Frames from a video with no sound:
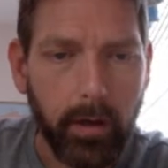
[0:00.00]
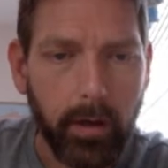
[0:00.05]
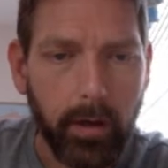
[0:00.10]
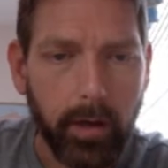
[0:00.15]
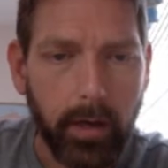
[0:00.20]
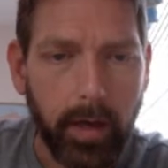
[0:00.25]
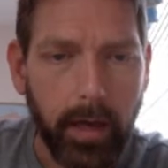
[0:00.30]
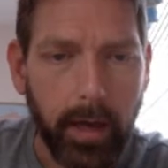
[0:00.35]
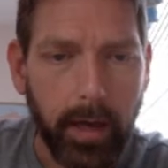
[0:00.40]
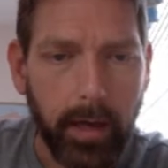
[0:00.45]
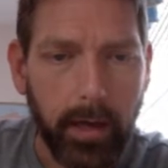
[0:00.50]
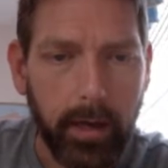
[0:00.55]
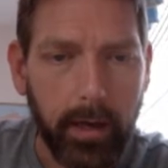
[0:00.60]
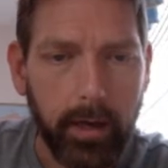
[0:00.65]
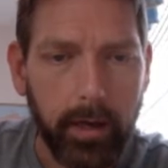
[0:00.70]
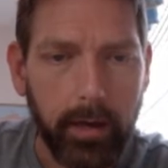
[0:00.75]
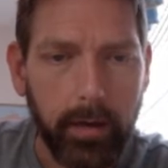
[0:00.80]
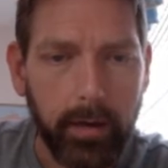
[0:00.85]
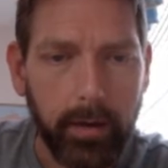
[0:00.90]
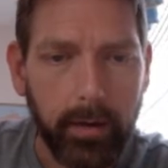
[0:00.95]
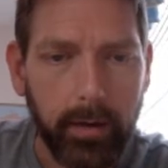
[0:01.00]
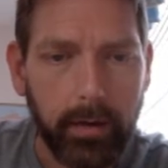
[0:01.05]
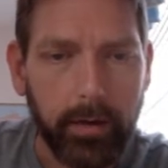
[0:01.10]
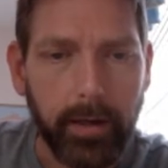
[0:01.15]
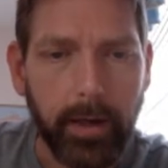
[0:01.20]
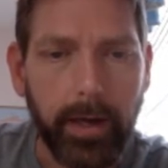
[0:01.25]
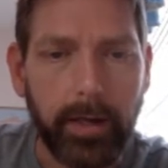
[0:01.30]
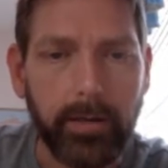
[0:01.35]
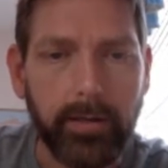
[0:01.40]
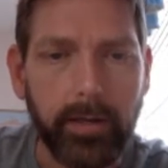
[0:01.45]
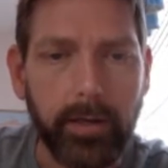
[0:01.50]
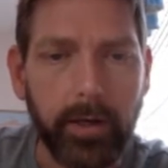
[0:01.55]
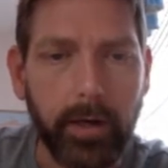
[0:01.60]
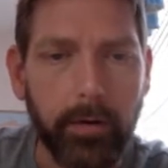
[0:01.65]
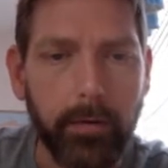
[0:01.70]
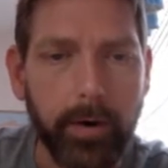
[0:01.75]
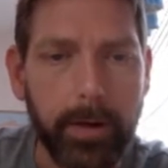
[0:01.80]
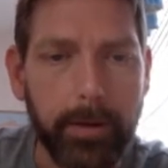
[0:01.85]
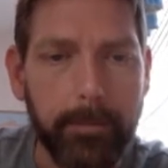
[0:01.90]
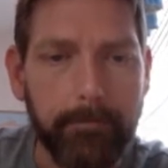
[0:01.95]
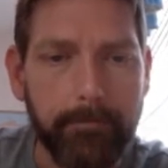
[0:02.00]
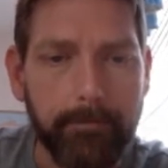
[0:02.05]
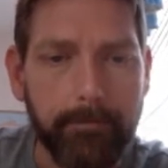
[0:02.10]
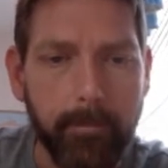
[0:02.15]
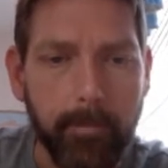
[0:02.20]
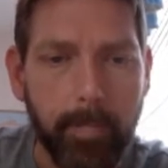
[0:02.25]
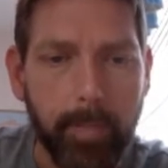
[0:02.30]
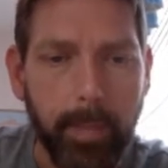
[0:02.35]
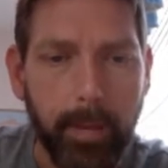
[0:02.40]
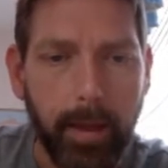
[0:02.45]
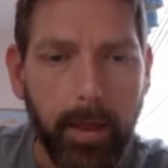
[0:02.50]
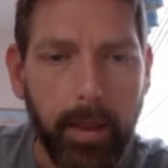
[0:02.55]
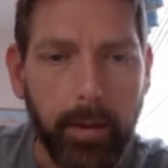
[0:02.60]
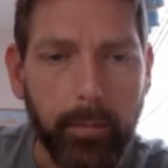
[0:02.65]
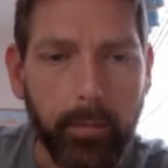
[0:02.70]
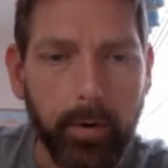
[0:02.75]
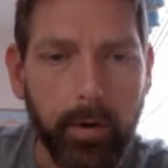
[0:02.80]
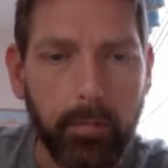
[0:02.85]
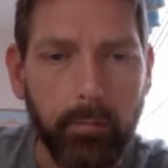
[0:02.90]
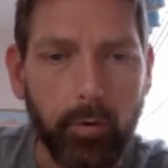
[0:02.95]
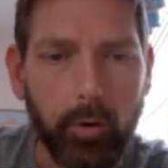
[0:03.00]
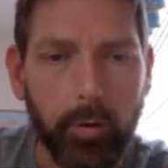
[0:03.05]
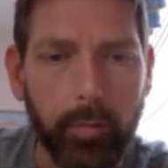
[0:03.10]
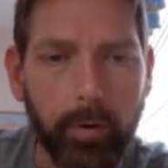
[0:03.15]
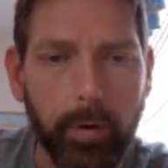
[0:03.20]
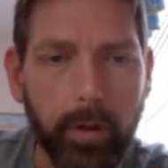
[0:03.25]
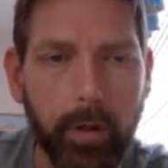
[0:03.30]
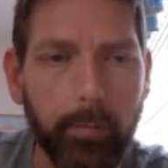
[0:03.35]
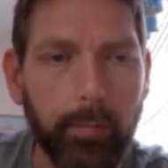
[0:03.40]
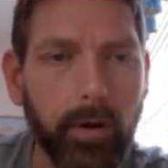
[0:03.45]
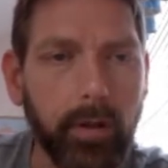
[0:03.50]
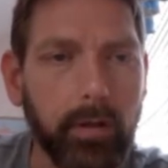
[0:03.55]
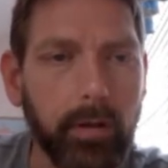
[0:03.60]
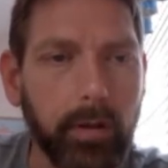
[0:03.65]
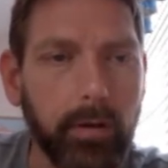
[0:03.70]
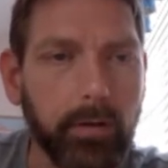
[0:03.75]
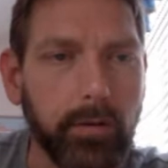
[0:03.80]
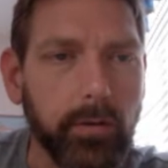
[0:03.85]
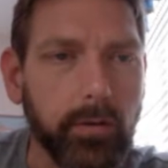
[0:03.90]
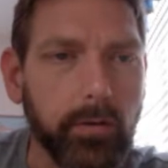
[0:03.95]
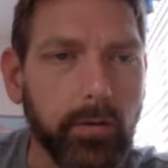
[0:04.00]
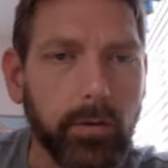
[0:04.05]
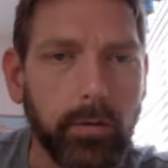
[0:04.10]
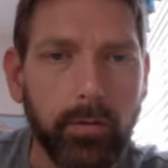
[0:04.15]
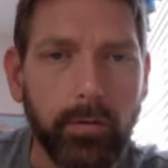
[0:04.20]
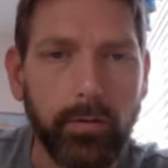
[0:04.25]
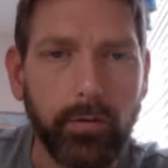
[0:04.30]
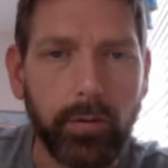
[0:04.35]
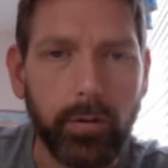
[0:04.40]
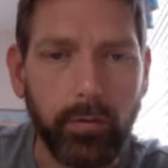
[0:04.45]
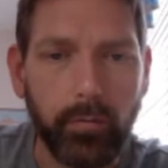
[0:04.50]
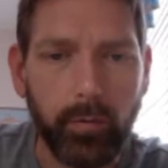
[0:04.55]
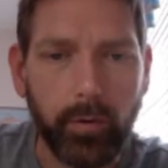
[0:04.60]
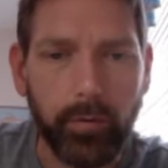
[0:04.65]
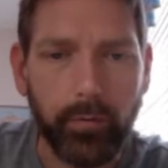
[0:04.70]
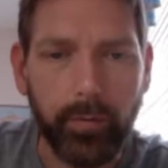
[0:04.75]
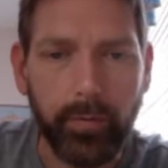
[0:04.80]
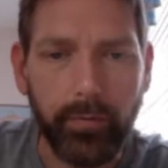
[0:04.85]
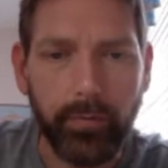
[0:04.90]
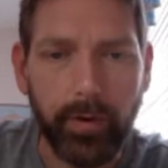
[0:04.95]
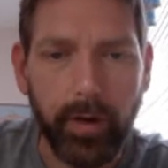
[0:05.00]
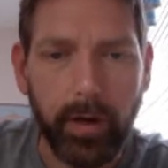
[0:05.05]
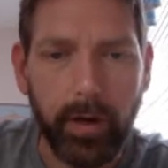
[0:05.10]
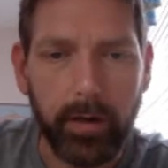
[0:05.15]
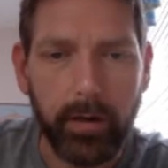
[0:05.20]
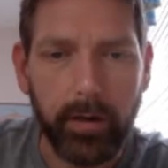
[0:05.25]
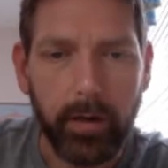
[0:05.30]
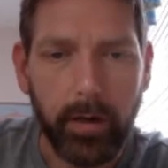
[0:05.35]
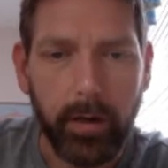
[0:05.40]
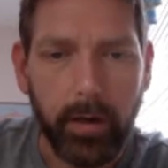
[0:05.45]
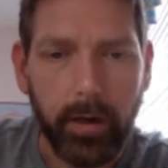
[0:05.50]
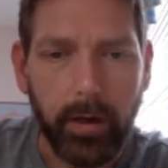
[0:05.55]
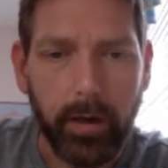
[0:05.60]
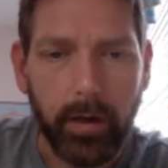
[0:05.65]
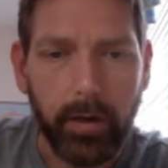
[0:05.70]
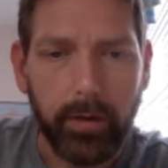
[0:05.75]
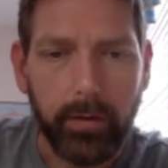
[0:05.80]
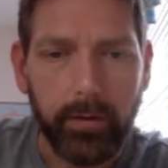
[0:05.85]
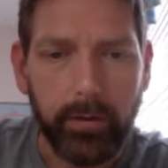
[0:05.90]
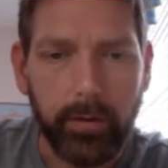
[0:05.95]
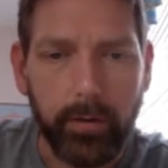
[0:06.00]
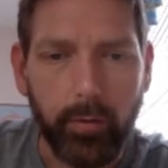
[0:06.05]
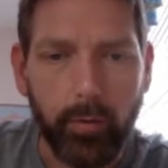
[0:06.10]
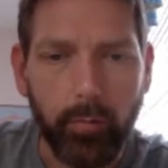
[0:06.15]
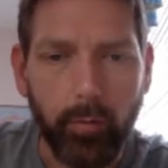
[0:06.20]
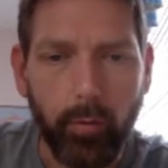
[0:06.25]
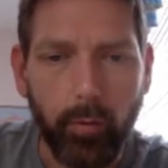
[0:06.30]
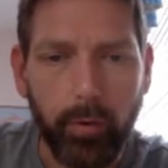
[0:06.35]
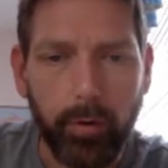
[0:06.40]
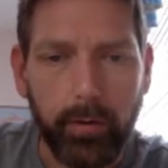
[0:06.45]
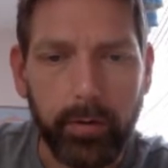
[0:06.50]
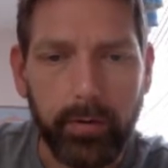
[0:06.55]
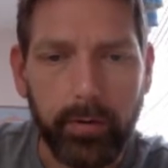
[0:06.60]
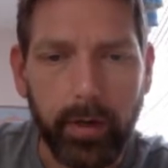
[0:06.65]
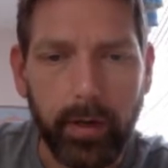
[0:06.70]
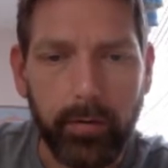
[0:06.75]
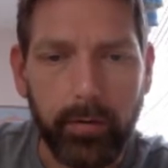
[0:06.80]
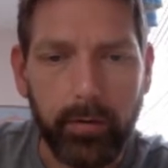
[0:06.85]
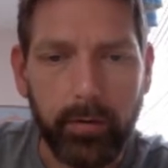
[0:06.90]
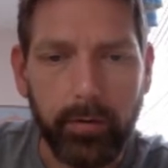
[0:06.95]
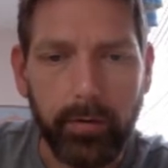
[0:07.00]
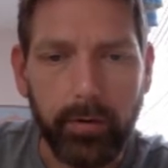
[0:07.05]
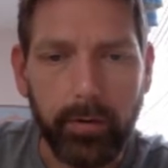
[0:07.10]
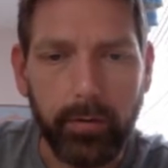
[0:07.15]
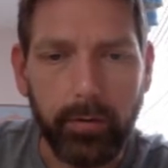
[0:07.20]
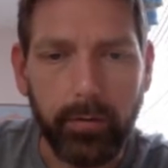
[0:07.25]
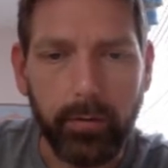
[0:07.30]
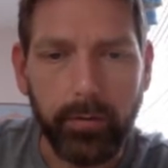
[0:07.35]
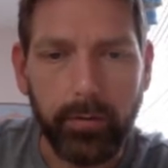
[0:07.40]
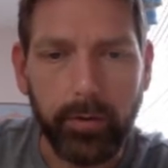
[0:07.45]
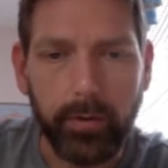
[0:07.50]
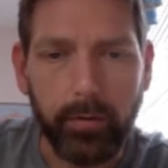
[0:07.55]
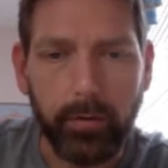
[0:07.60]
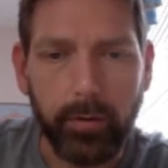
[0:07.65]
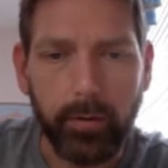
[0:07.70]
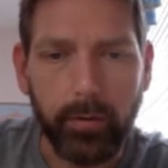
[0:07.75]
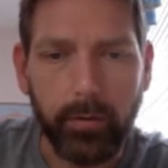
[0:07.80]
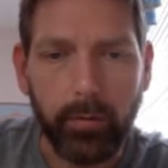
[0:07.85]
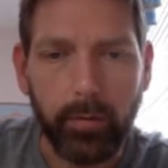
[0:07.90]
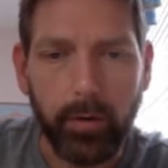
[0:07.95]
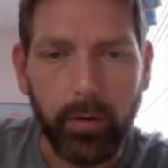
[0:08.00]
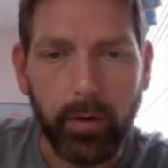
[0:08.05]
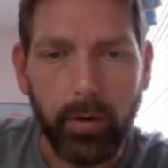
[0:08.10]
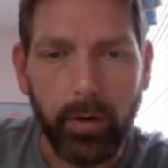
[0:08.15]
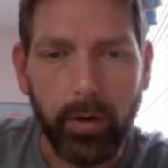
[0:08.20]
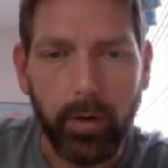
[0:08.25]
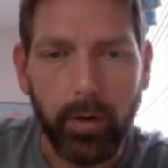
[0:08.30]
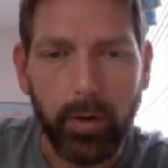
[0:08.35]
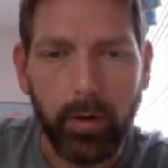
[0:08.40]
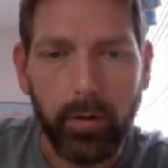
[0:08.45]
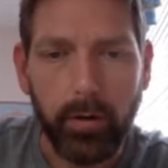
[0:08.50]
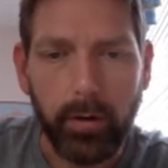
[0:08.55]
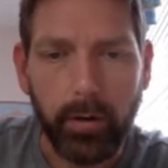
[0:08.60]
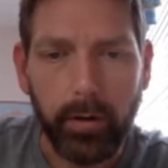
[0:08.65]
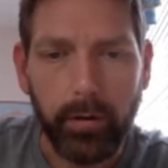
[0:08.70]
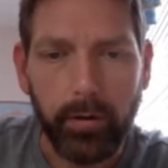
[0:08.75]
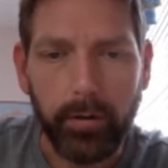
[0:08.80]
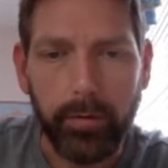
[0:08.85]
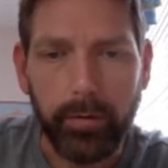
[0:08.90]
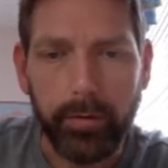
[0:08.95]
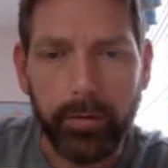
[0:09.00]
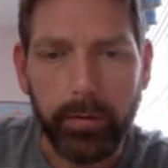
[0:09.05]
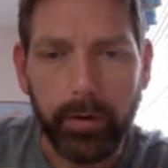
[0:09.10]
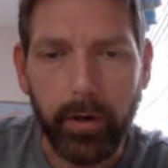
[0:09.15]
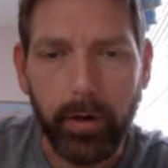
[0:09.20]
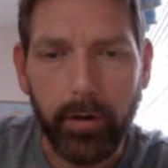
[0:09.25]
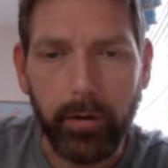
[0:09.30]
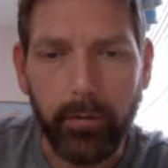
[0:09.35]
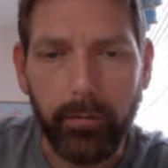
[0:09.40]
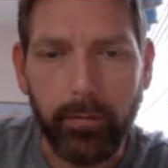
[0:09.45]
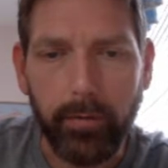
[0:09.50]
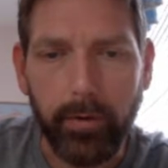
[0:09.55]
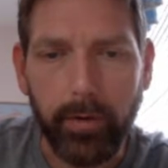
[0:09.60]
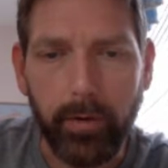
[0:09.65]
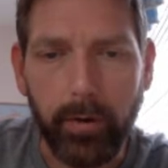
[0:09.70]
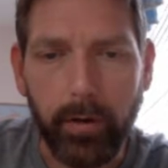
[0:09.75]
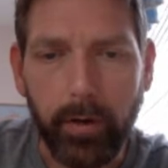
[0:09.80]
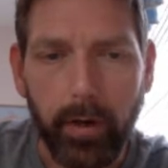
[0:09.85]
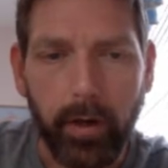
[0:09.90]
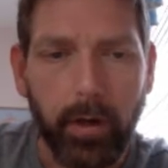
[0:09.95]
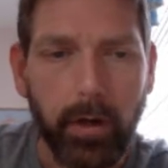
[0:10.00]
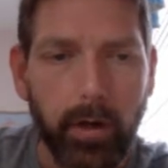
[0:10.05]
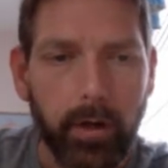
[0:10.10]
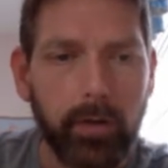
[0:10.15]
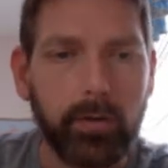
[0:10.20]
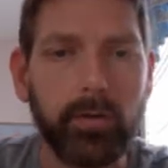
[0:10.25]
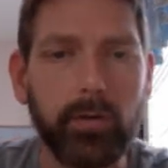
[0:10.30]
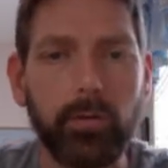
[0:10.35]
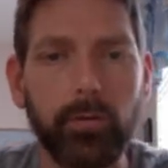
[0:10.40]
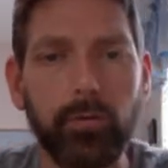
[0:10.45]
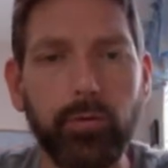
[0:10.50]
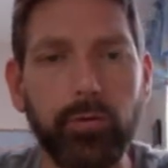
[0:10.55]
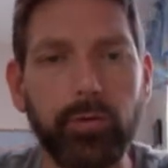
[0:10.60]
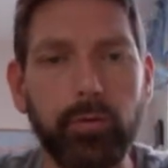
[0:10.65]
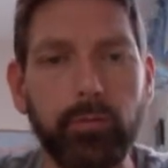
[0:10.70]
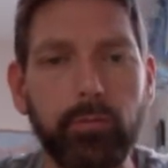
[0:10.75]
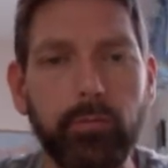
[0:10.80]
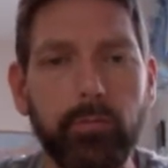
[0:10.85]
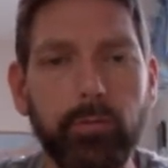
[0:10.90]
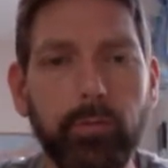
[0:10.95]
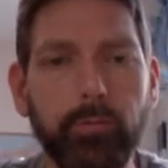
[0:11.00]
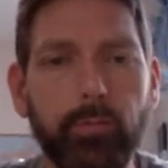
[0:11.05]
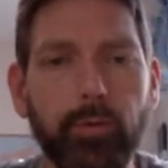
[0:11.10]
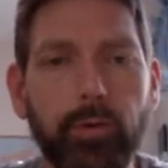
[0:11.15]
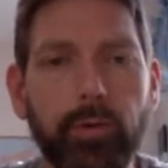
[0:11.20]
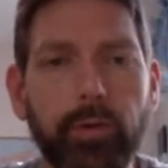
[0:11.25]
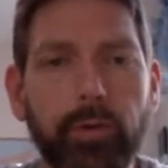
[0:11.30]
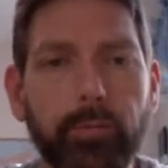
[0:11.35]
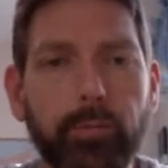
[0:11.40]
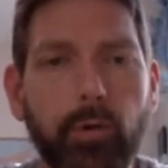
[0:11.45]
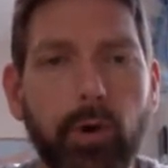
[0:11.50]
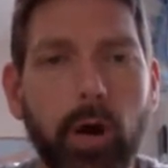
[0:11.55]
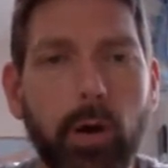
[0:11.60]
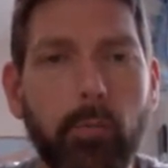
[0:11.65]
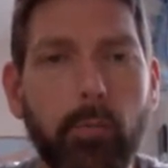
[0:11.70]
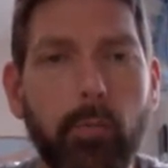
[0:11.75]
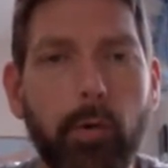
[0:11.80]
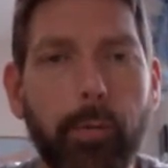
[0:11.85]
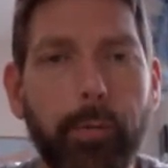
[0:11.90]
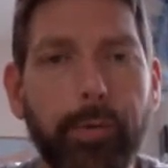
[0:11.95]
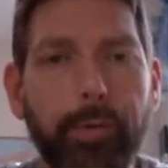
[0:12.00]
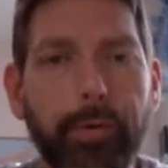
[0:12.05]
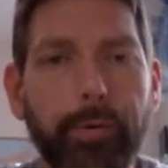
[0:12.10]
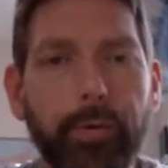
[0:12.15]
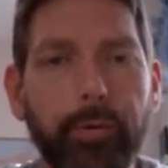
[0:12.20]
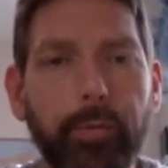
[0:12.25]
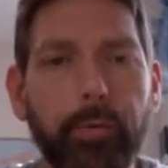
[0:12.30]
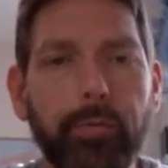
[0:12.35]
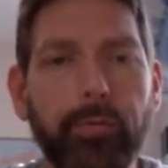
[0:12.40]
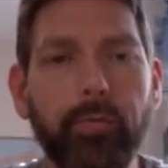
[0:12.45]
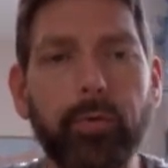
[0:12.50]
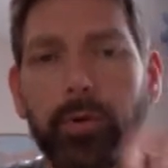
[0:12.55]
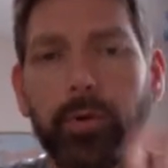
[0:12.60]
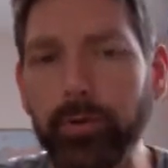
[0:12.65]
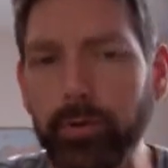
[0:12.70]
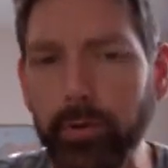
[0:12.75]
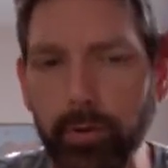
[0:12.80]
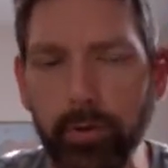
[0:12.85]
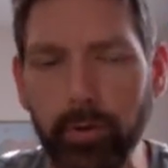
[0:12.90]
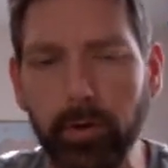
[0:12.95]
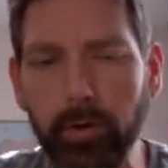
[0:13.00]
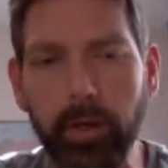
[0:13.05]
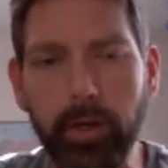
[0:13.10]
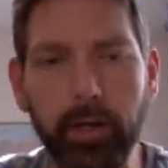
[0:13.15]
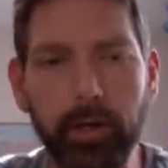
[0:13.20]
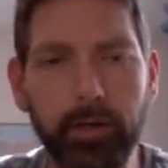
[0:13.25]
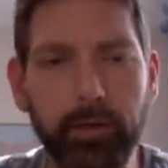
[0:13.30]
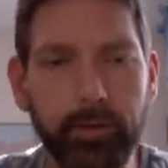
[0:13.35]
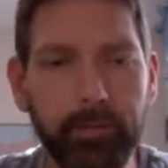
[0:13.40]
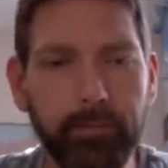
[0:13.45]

KCl, right? And then we're going to multiply that by liters of solution, which we've got 0.700 liters of solution. Let's bring this problem up here a little bit for us to look at.